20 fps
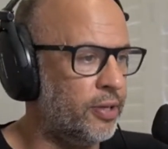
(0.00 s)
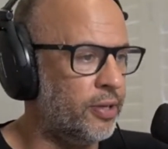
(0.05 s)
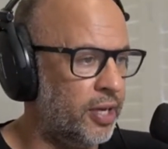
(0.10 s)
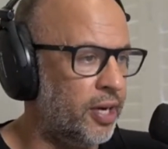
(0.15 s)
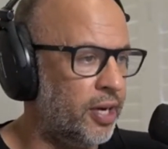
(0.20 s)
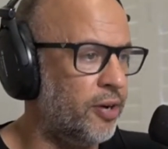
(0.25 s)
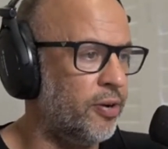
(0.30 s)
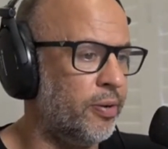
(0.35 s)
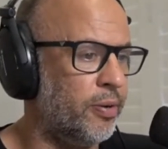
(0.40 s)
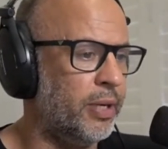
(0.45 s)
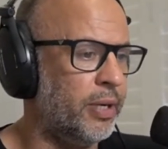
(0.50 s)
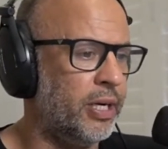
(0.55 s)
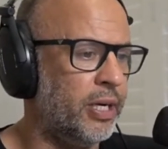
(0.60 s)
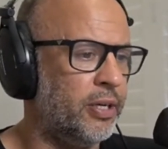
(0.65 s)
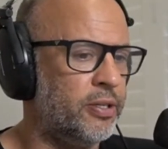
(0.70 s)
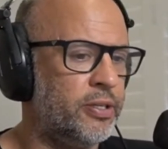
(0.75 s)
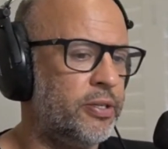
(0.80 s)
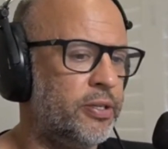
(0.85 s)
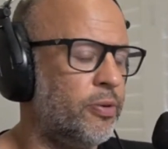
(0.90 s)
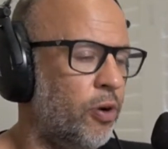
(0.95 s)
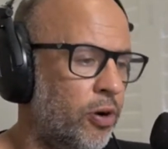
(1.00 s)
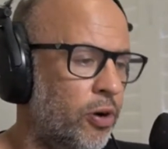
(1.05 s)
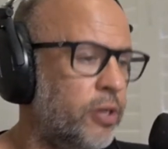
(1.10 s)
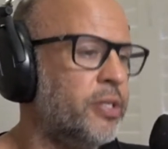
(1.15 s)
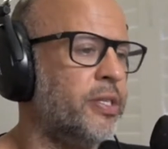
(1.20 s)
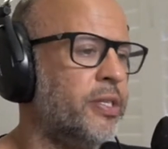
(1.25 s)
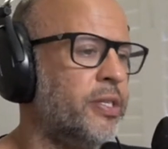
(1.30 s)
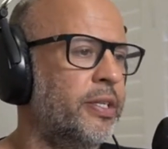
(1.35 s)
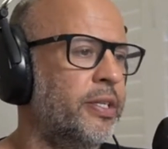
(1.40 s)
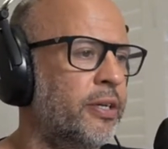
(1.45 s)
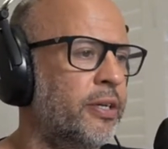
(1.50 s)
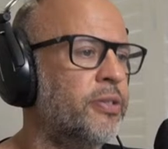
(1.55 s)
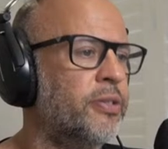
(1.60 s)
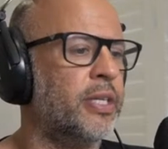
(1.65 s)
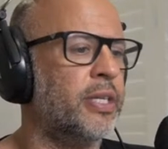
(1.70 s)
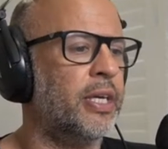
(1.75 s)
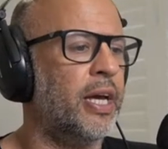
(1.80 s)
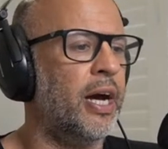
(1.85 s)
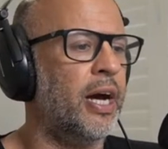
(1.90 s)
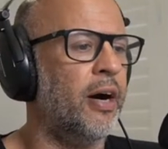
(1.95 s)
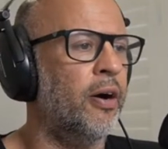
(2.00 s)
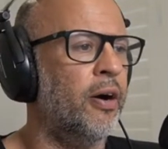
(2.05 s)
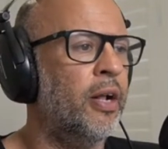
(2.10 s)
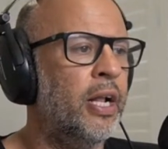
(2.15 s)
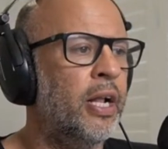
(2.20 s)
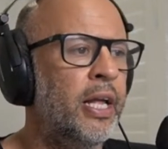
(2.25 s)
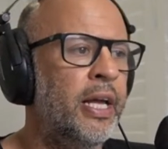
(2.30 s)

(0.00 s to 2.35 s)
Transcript: You know what I mean? I just honestly see how.